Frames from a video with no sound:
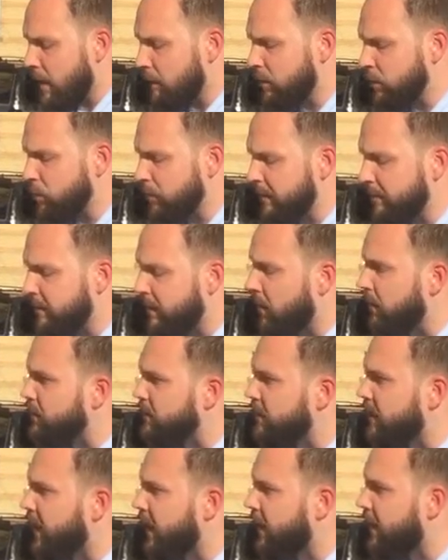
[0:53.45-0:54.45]
and we will be
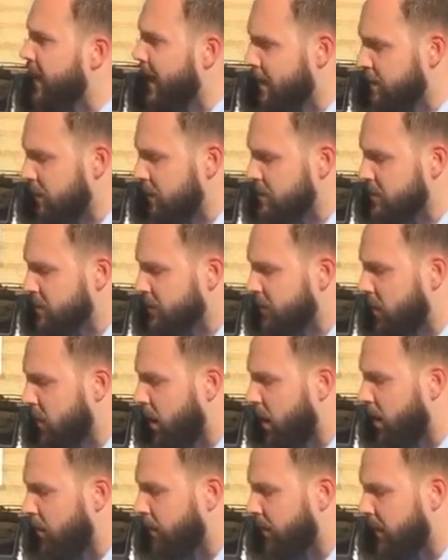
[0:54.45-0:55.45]
focusing on that most of
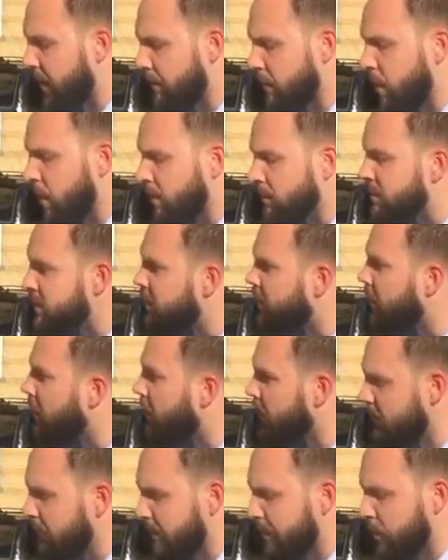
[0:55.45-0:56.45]
all. But I'm also
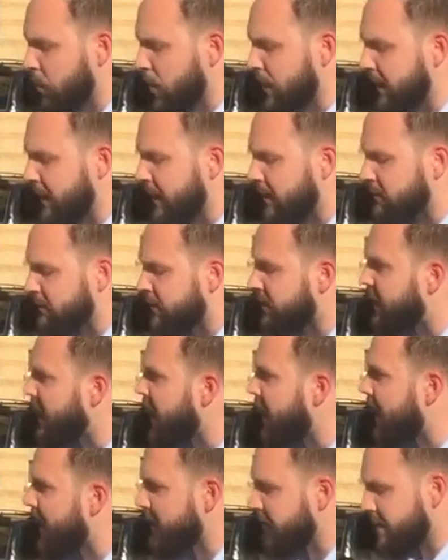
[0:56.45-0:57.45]
going to be pointing out
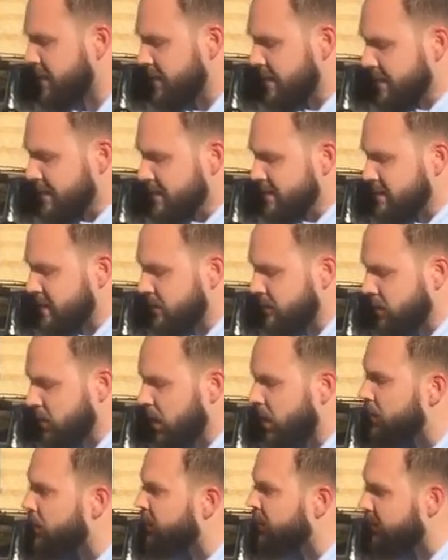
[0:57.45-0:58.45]
today several
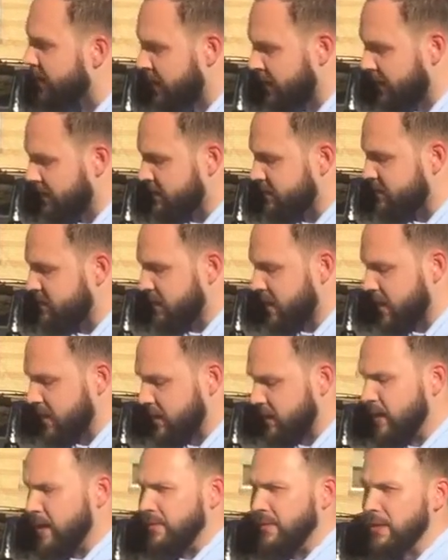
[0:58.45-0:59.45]
other failings of Nick
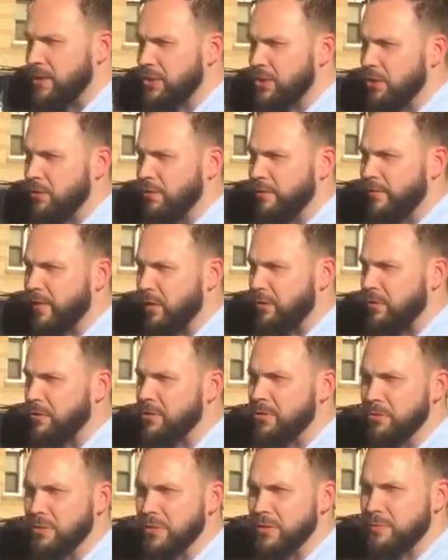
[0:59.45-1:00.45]
that show the
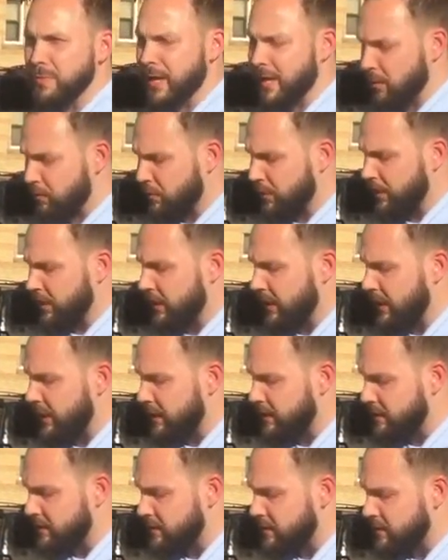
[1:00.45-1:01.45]
voters who this man really
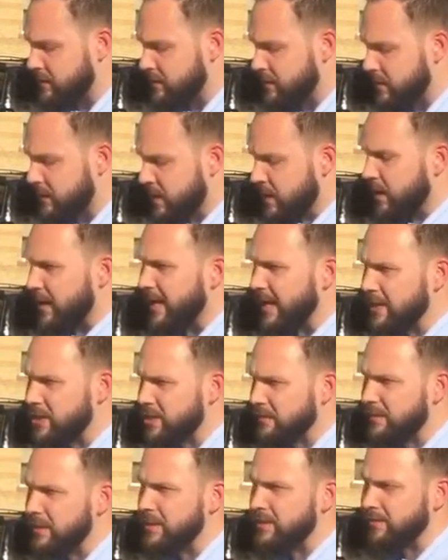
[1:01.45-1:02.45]
is.
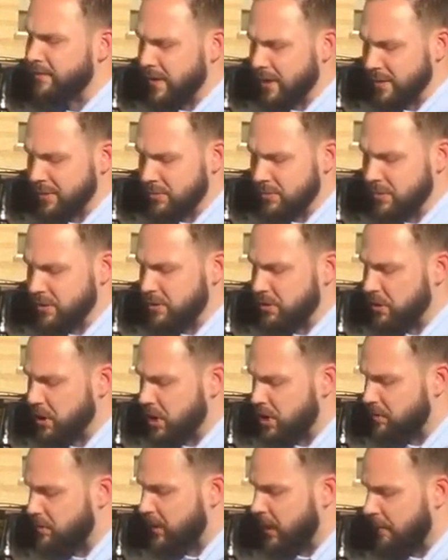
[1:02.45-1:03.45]
Each of these failures in
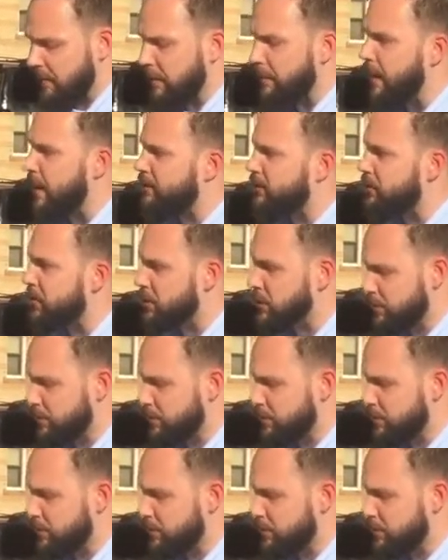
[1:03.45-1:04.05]
judgment I'm about to